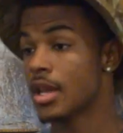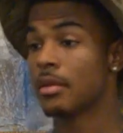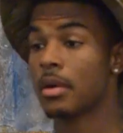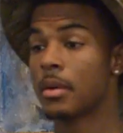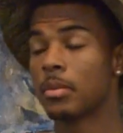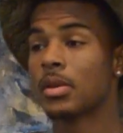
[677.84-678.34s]

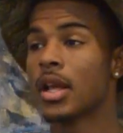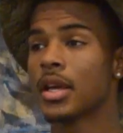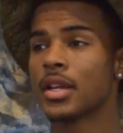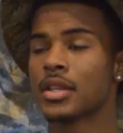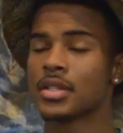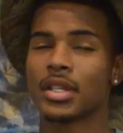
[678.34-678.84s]
Blah, blah, blah.
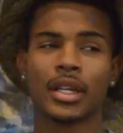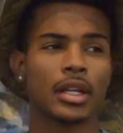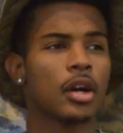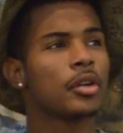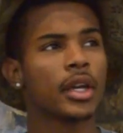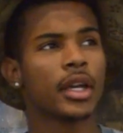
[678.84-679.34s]
And I was like,
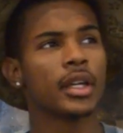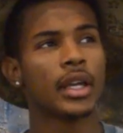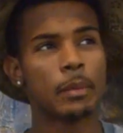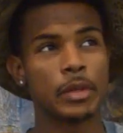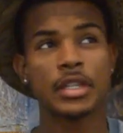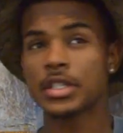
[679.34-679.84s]
okay,
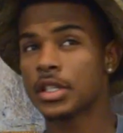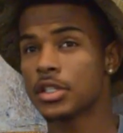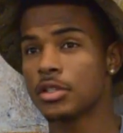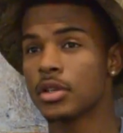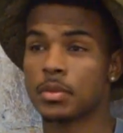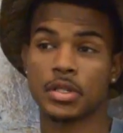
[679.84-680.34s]
I'm listening to
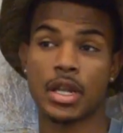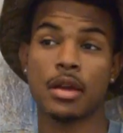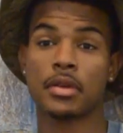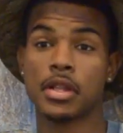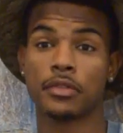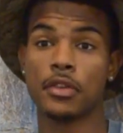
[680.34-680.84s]
you. I'm signed
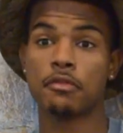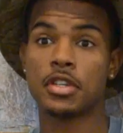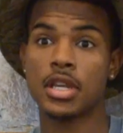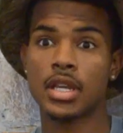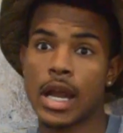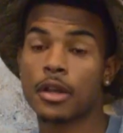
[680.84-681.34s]
when I was
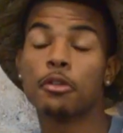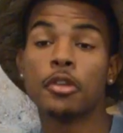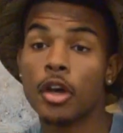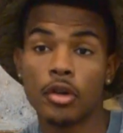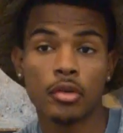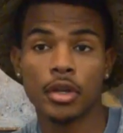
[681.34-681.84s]
15. I don't
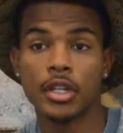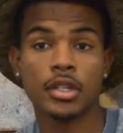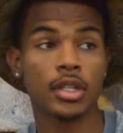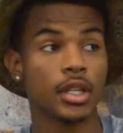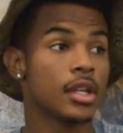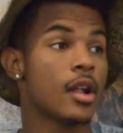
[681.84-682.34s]
know
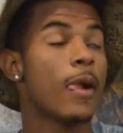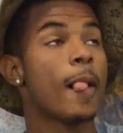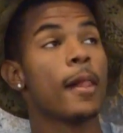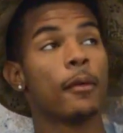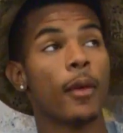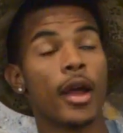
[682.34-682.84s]
anything,
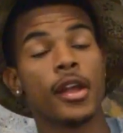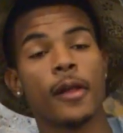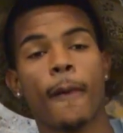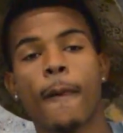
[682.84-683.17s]
right?